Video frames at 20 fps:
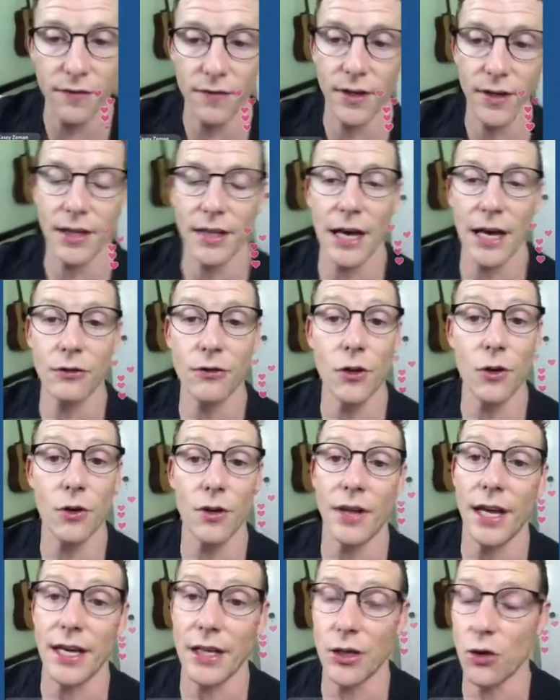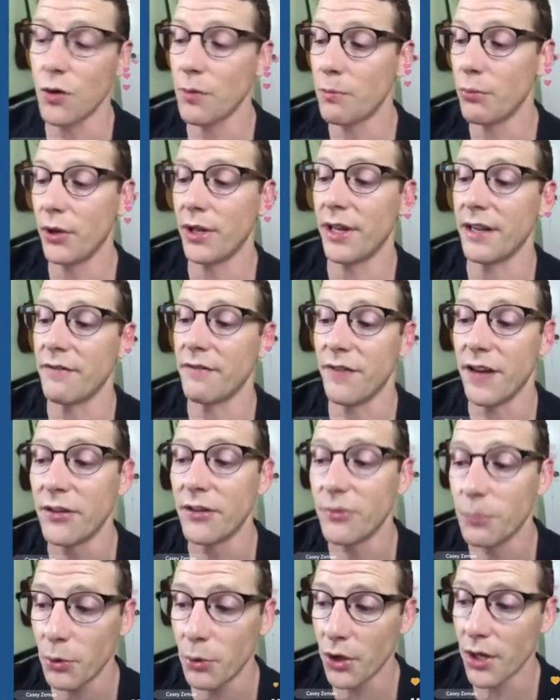It allows you to you can put
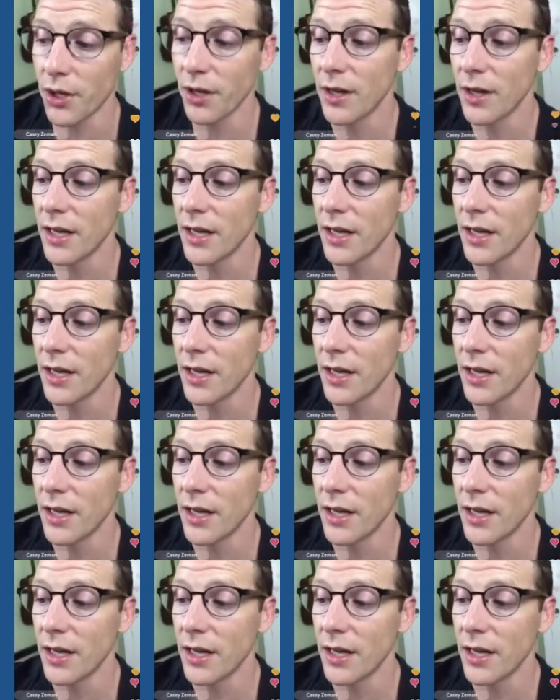Facebook